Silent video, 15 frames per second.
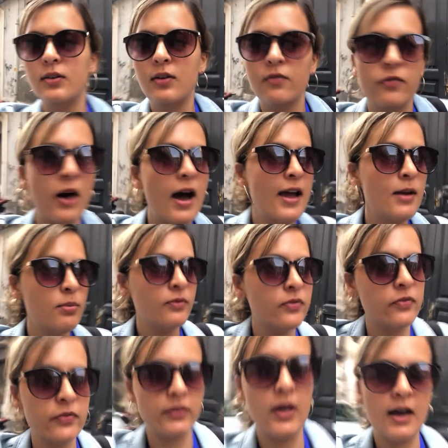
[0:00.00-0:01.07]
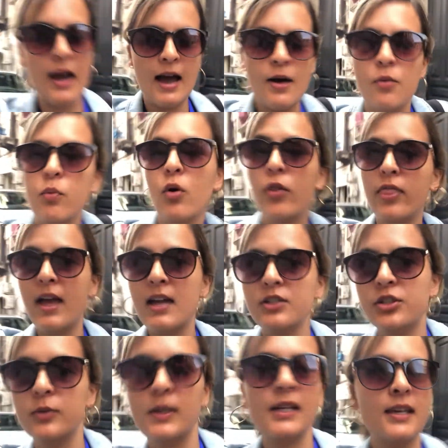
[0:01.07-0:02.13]
vibe of what they're
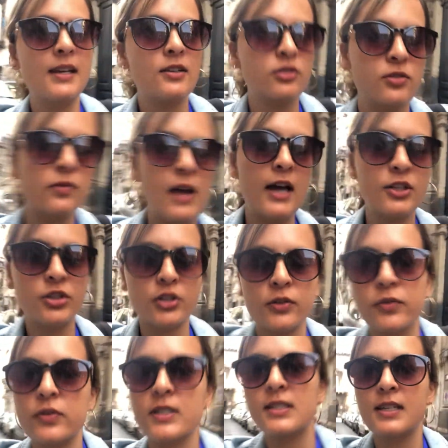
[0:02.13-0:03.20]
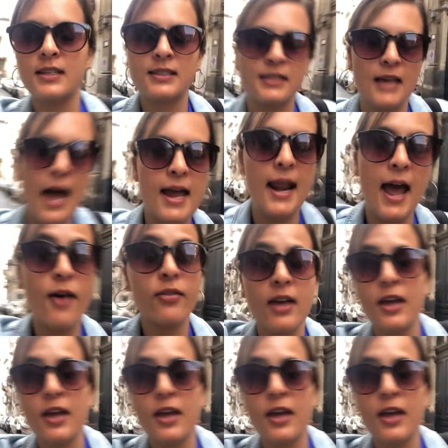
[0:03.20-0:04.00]
doing in astrophysics and how they're